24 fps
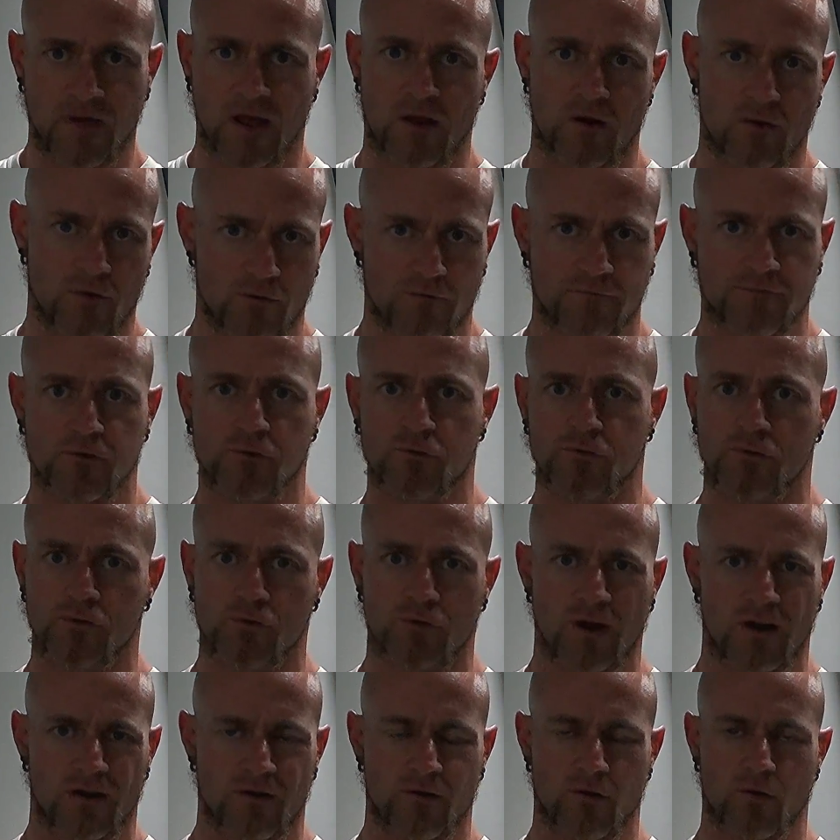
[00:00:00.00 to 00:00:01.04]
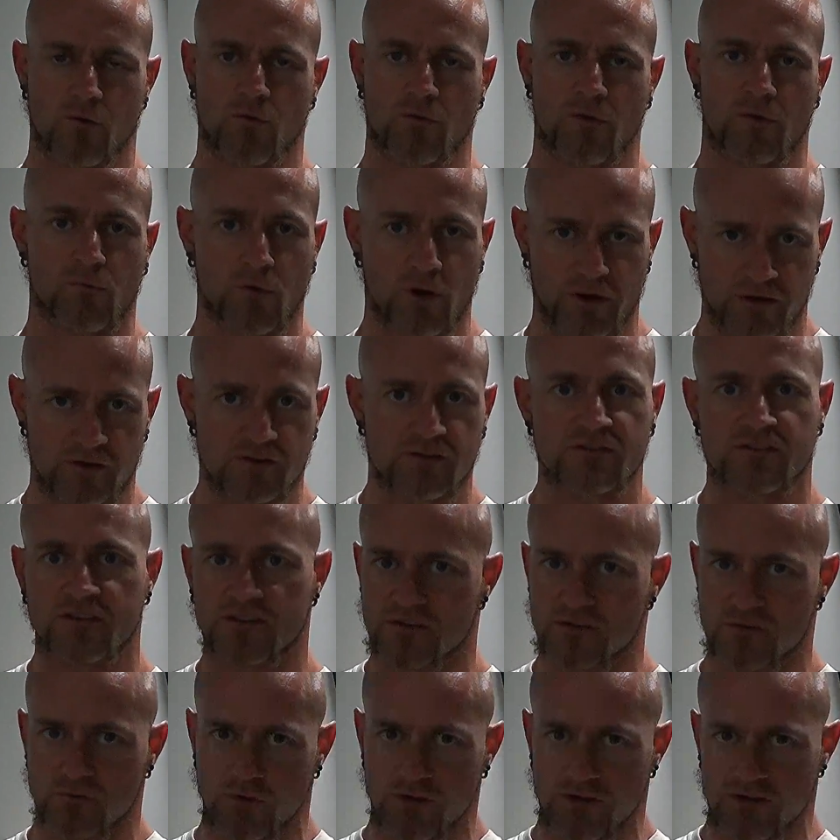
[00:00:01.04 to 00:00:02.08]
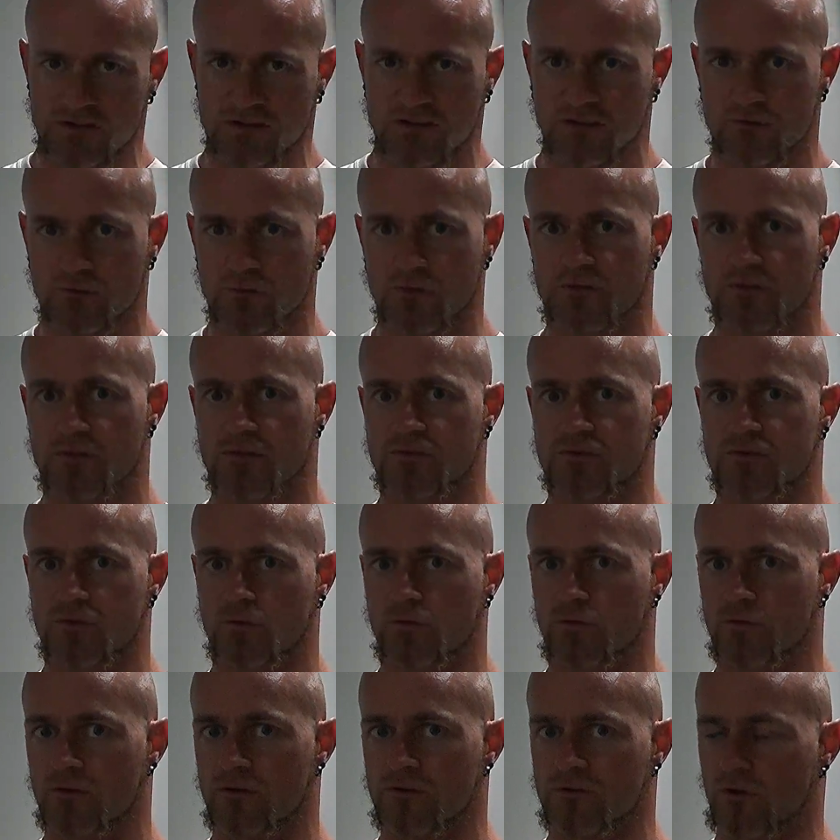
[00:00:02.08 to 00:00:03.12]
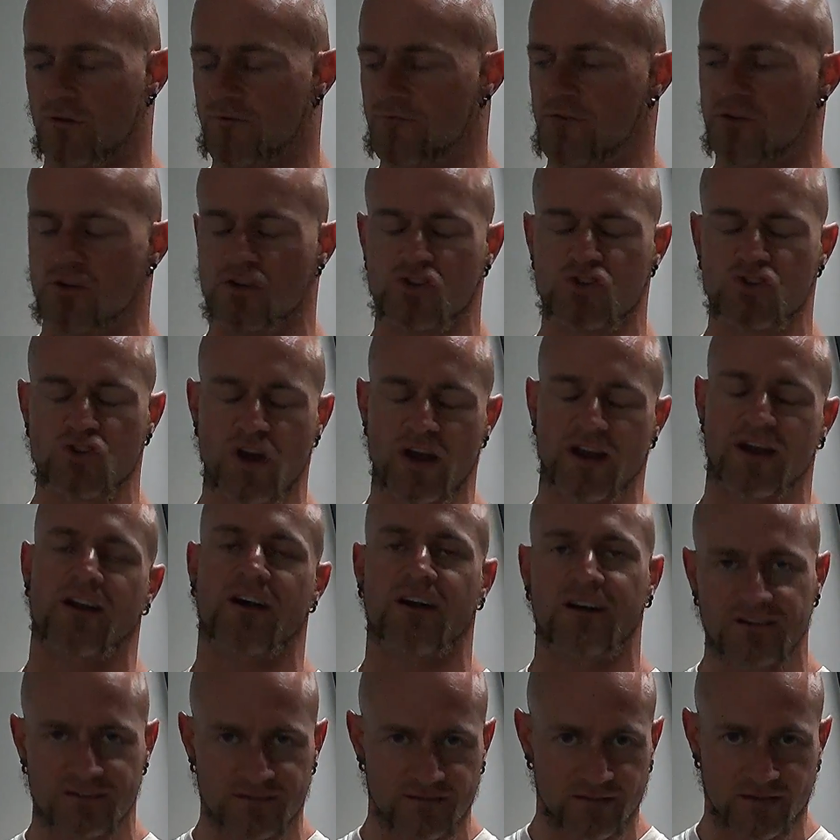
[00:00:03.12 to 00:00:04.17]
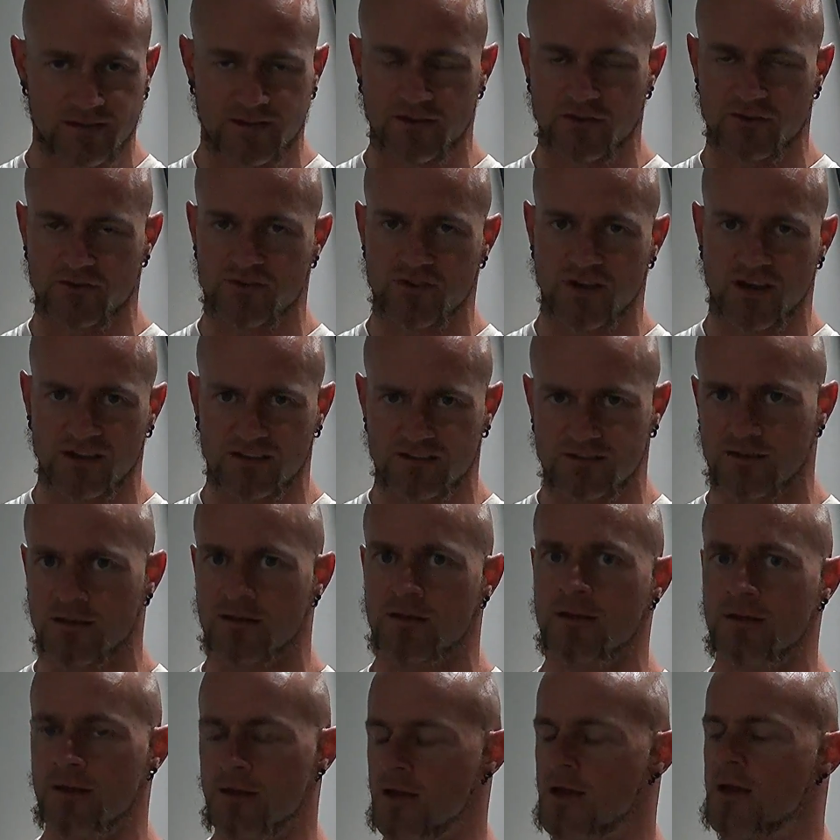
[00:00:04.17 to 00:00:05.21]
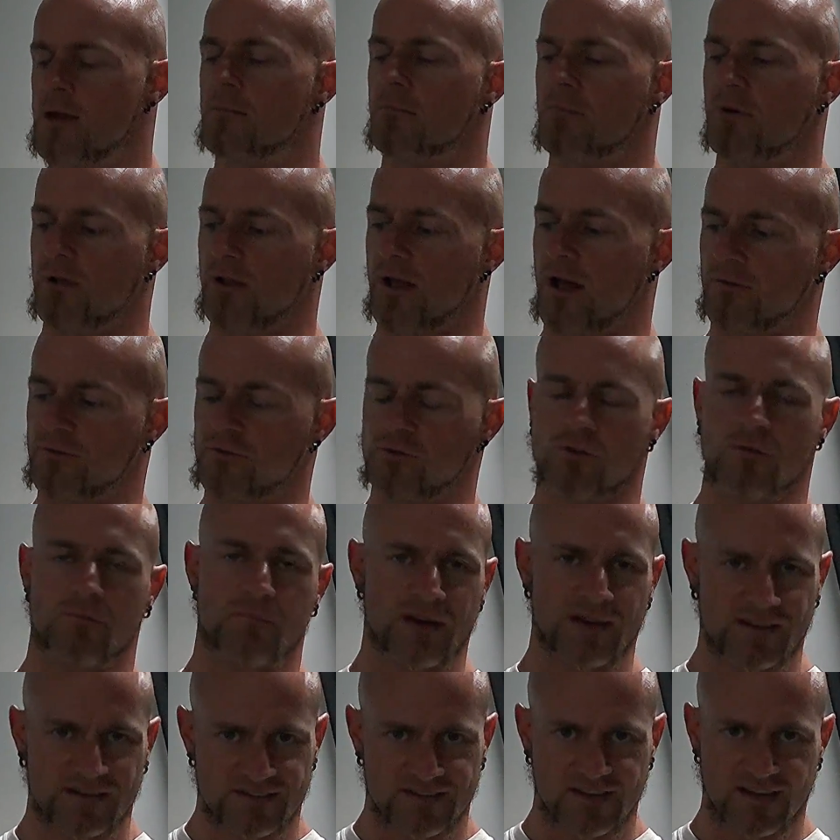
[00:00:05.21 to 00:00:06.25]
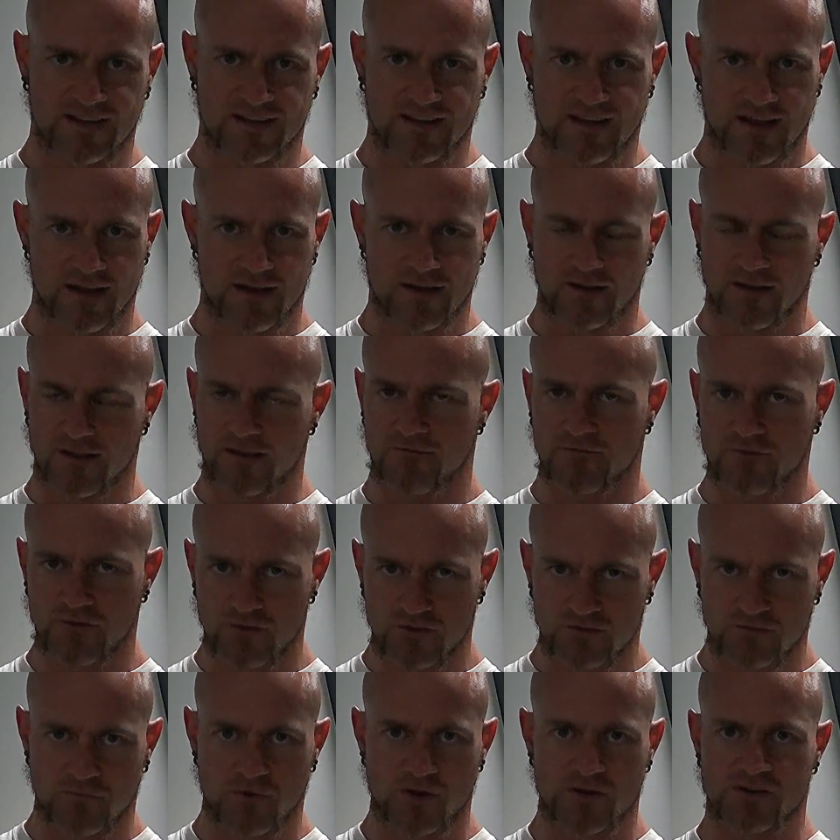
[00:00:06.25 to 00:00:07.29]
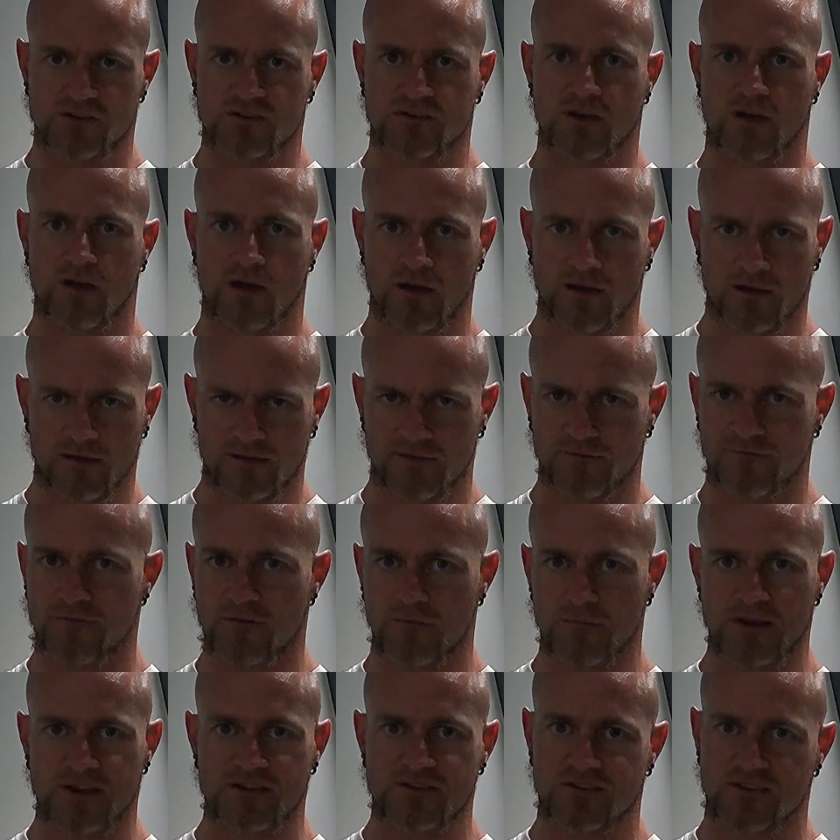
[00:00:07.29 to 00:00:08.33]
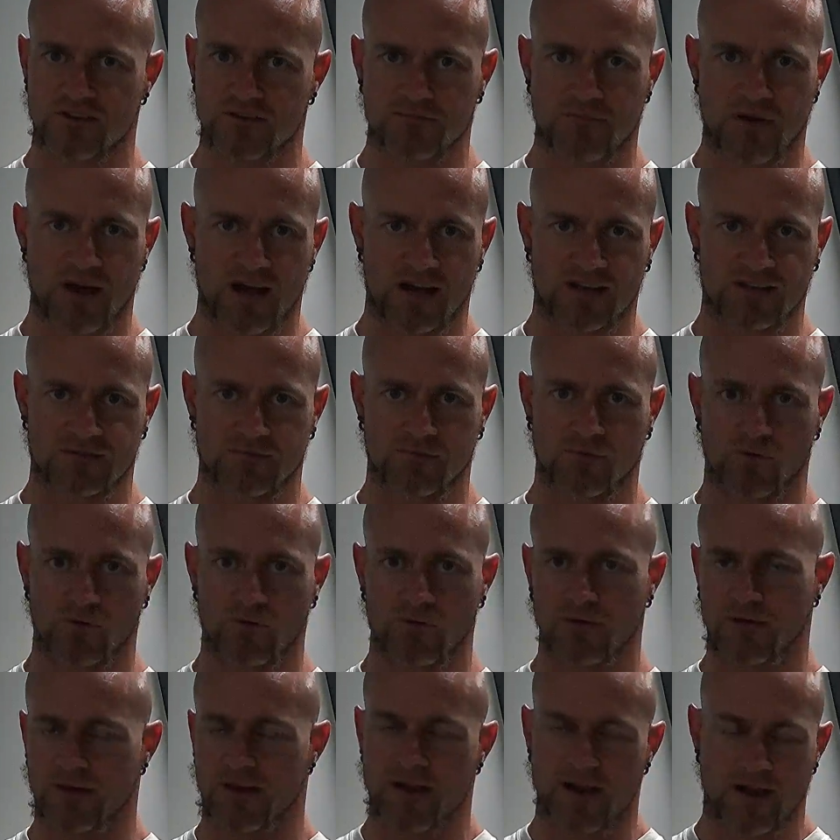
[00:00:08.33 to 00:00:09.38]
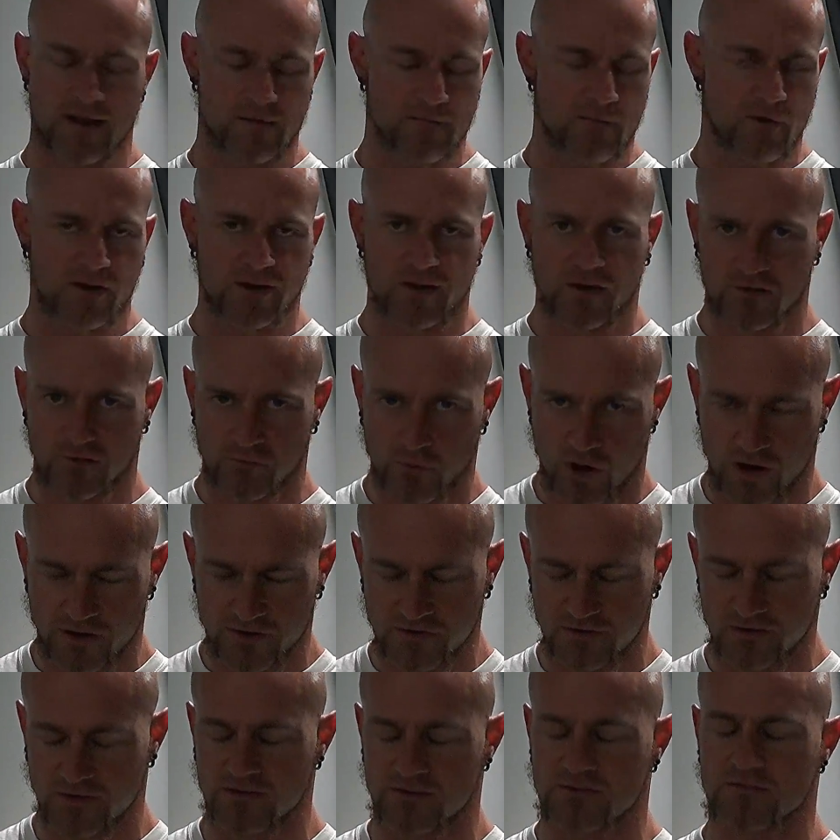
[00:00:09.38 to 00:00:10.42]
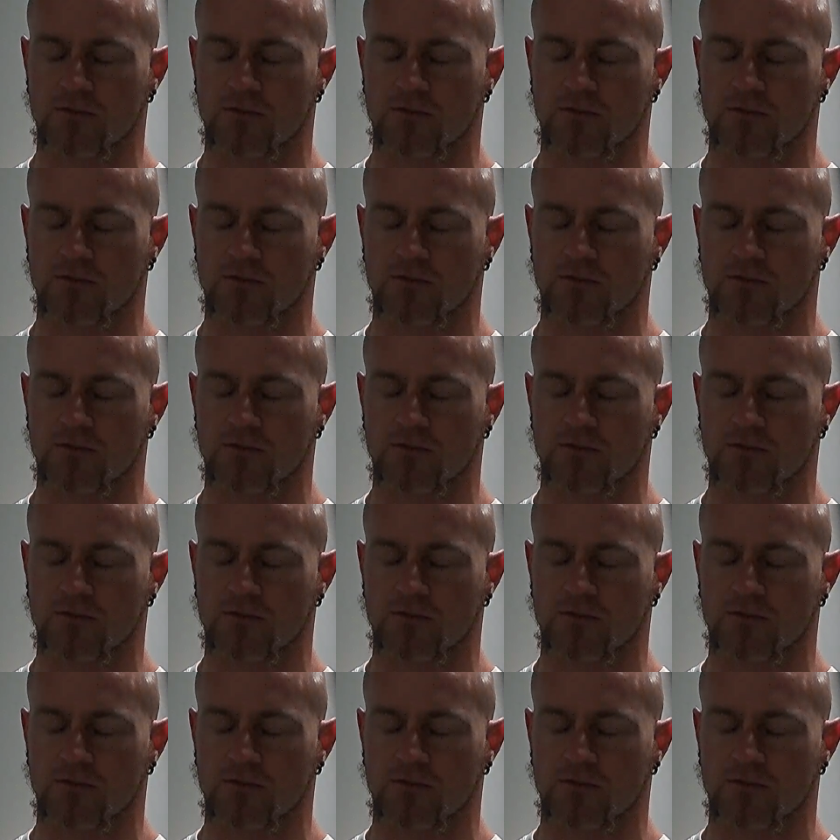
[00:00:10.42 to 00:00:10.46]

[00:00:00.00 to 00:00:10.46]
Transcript: I don't know if you do. I don't know what your situation is with your shoulders, or if you're just trying to isolate your chest. But I'll do the best I can and give you as much information as possible, and then anybody else watching this.